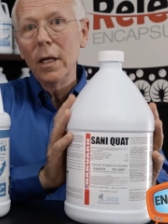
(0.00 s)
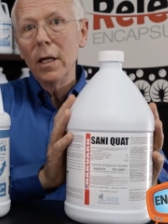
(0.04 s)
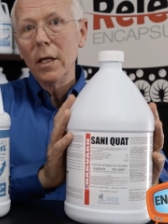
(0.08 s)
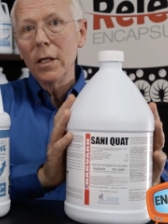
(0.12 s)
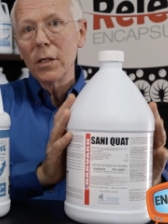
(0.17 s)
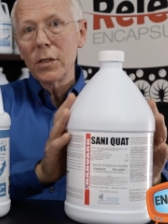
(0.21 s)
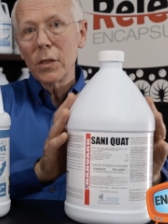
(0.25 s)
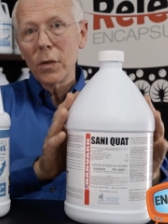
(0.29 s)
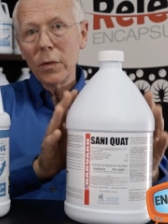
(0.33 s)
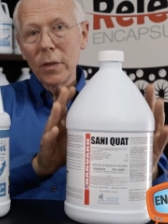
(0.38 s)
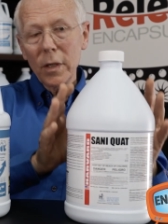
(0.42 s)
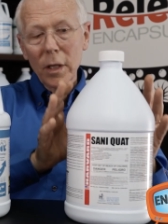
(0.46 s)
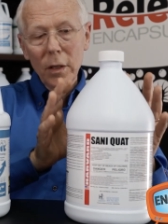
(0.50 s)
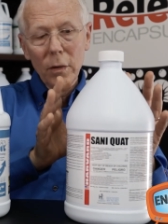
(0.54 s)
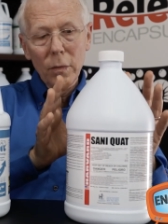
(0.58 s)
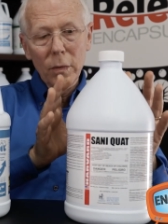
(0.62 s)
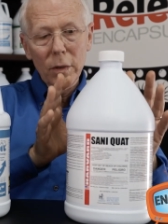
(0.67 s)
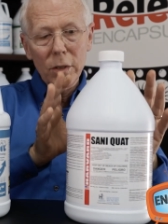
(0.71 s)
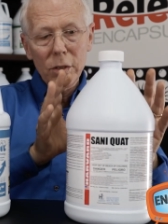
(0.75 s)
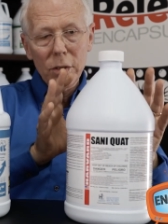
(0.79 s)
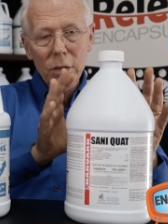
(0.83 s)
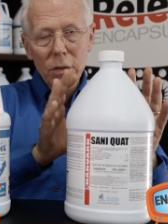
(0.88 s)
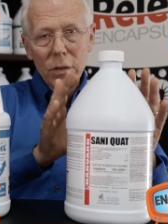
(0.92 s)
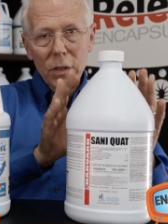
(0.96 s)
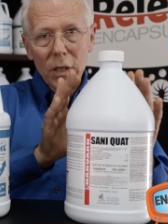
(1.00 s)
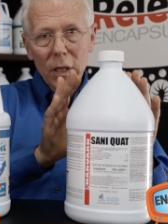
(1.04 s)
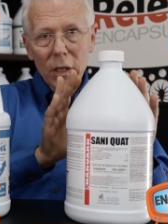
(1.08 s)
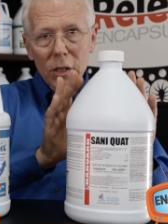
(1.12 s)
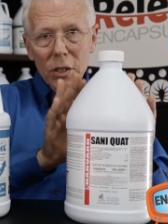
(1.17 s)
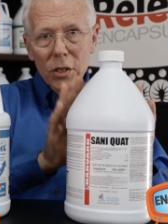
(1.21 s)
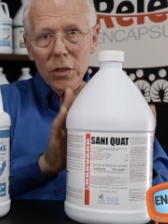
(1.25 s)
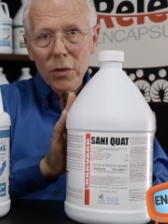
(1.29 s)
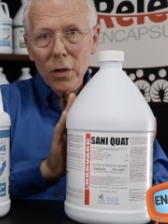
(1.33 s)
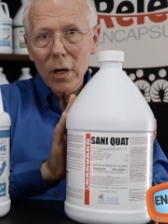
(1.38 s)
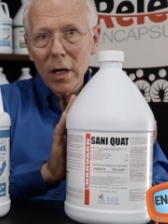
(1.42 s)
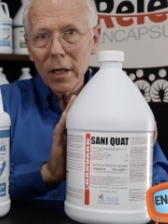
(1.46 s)
So in other words, using a
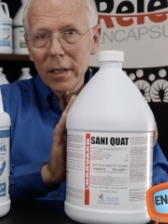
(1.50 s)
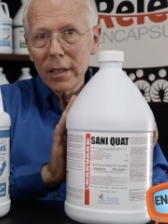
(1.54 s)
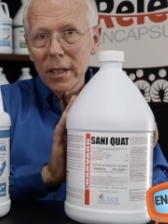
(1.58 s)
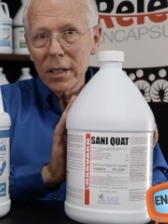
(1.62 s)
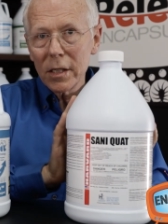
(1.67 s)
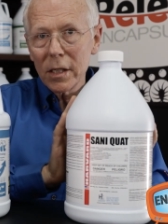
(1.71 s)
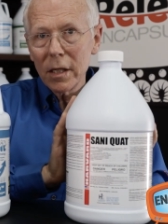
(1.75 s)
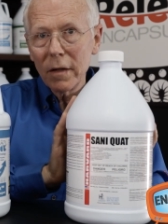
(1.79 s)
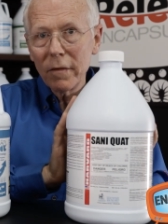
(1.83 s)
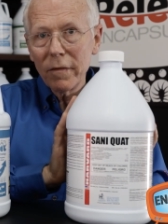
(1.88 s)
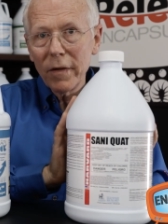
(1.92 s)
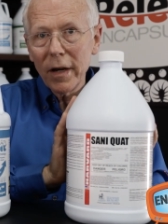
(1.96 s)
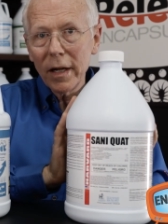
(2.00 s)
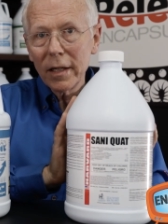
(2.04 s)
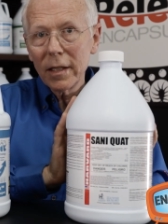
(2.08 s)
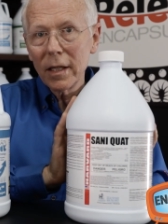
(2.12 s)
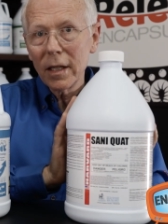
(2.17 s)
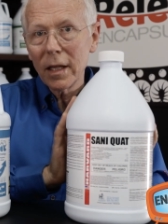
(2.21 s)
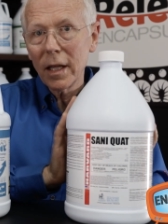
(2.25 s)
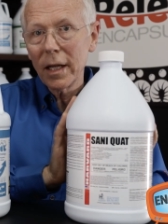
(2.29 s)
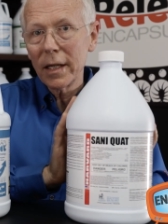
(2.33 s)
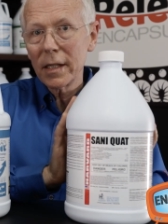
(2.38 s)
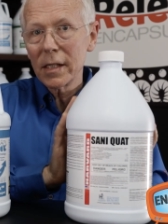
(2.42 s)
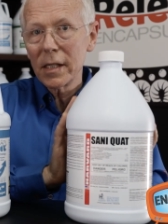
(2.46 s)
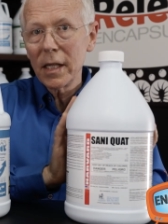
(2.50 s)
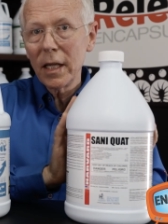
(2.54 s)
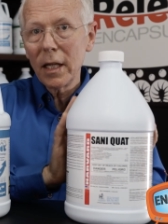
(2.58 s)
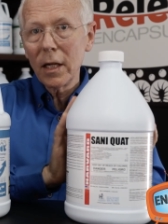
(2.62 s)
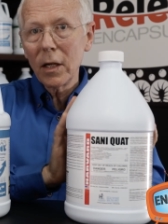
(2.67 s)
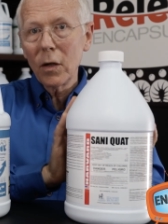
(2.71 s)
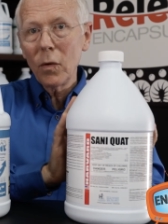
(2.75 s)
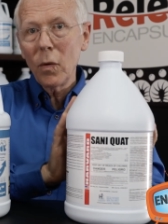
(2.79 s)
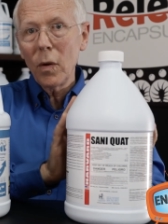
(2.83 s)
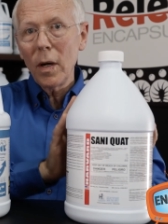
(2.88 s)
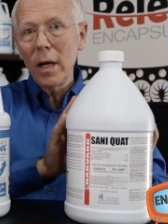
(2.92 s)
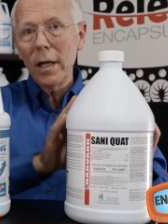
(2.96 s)
strong disinfectant like
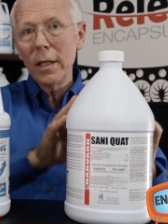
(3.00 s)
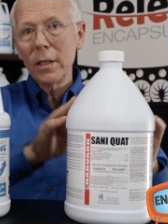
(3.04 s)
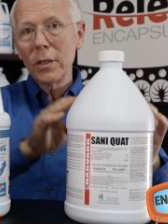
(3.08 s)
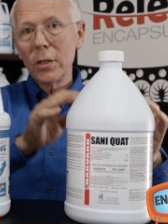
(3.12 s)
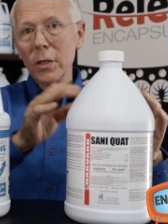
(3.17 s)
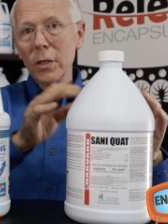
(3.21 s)
Sani-Quat,